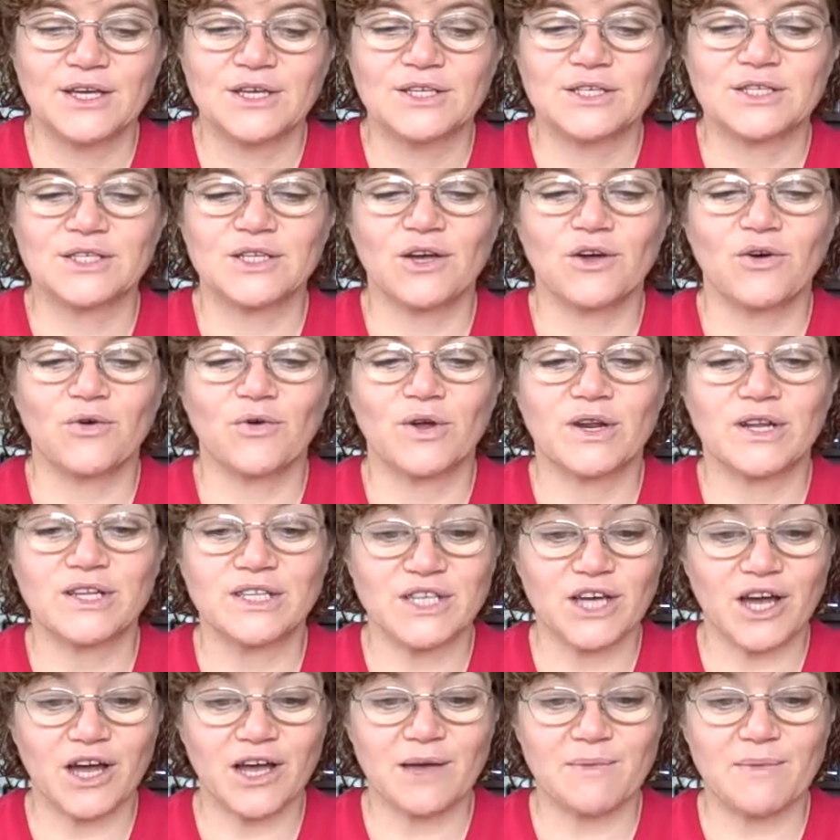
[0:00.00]
So we're going
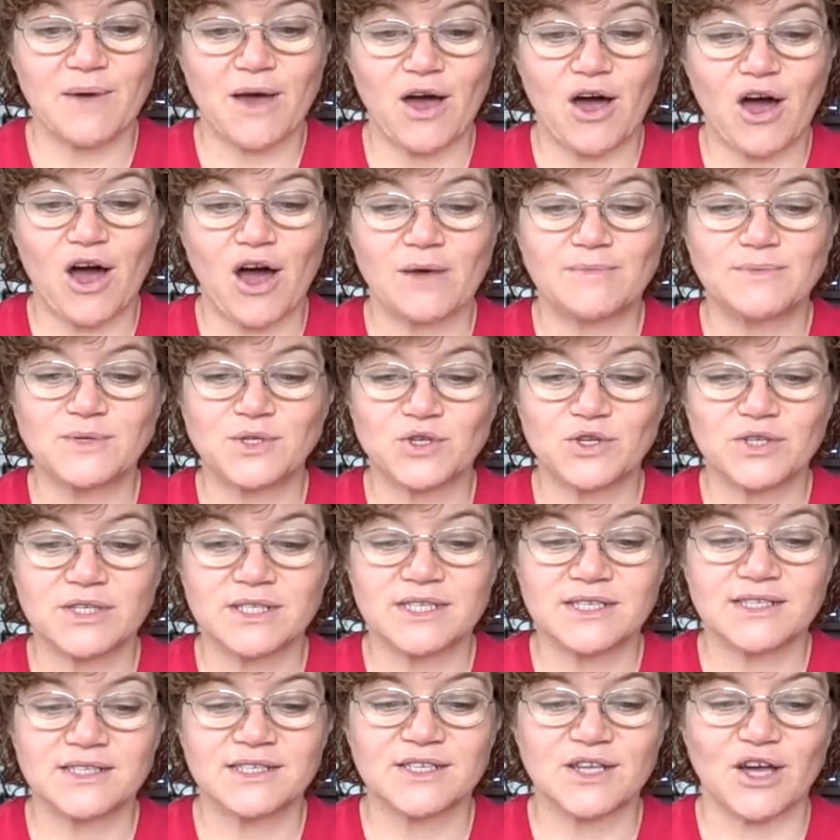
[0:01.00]
to talk about
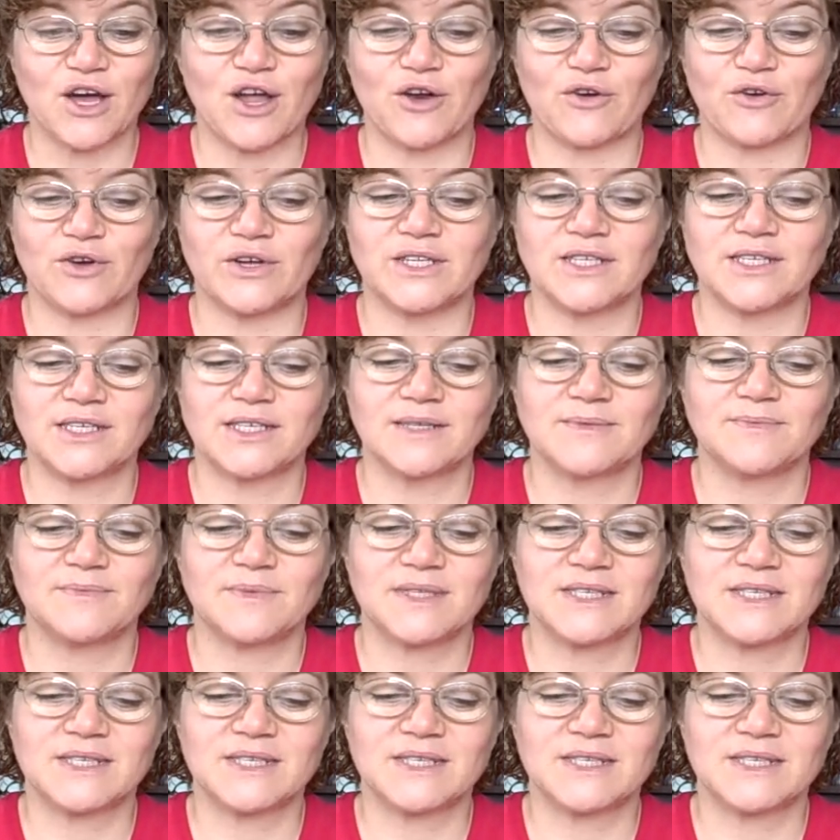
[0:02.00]
obstruents and sonorants.